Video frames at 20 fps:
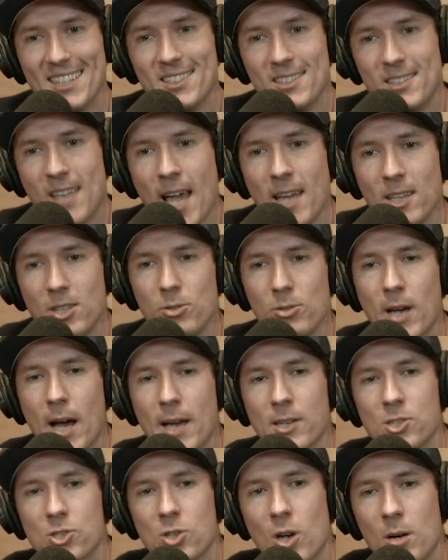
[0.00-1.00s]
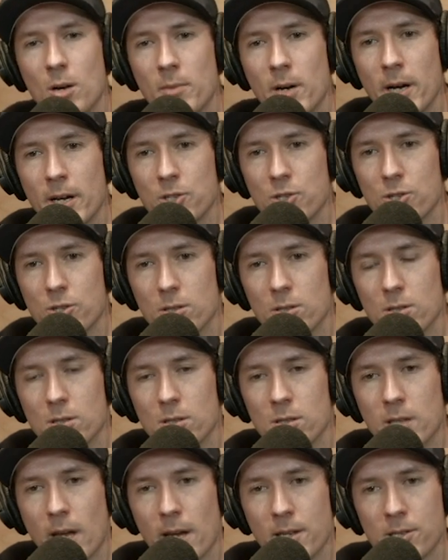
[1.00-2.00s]
Thank you guys so much.
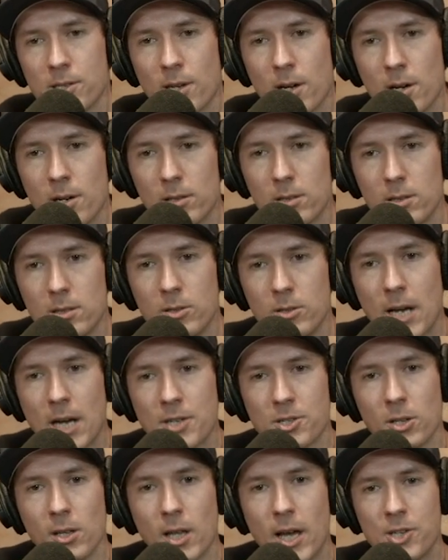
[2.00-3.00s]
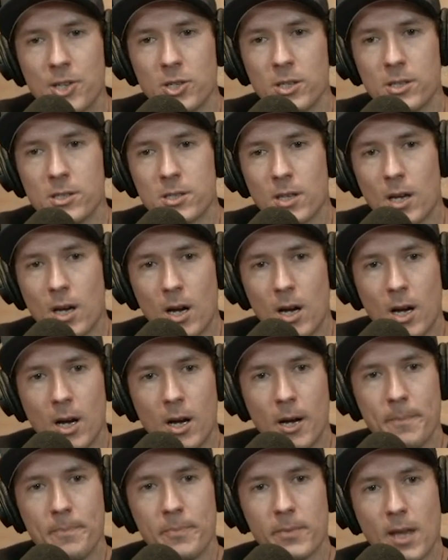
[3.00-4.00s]
Stay stoked. You guys are legends.
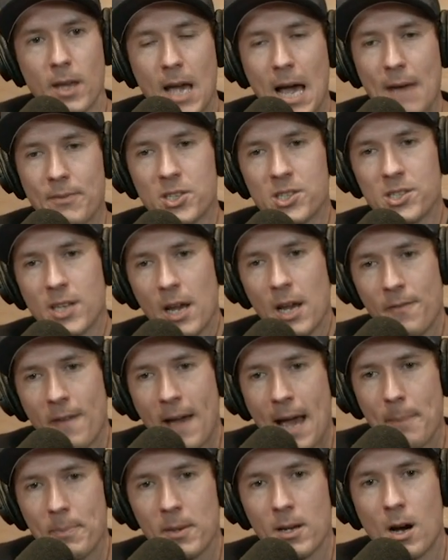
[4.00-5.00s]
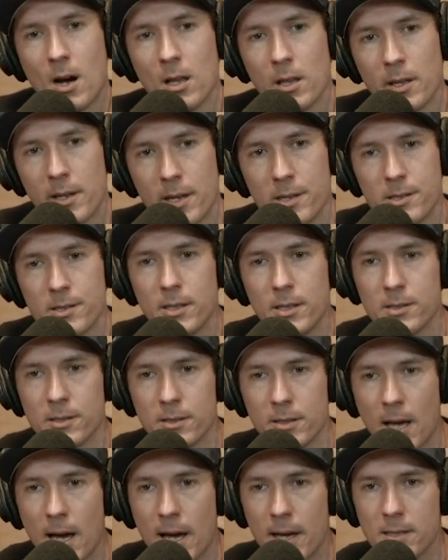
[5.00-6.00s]
Um, have a safe, Thank happy you. holiday
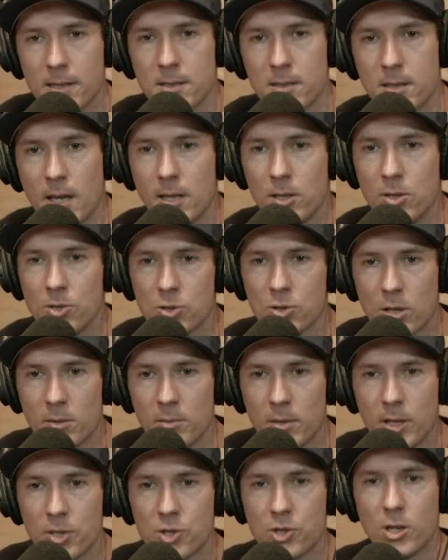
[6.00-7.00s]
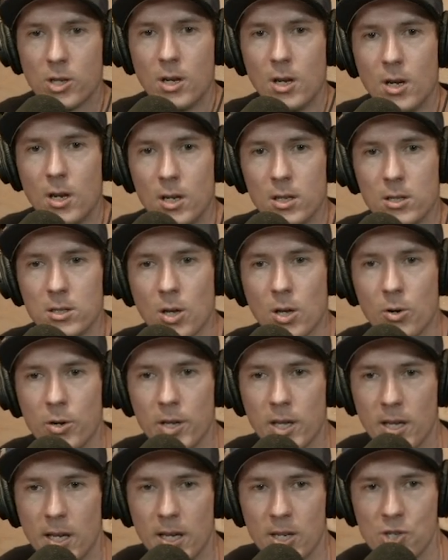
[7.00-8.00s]
season, guys. Thank you so much,
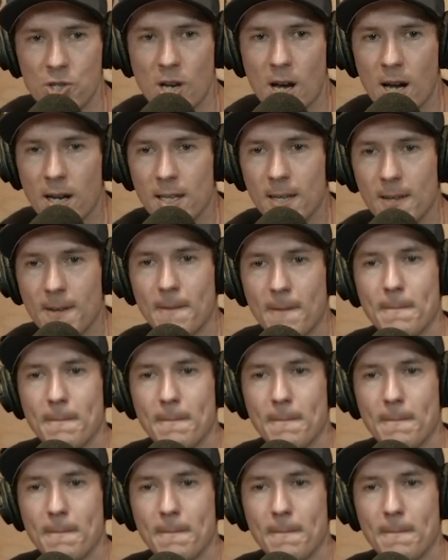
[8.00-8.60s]
Tony and Johnny.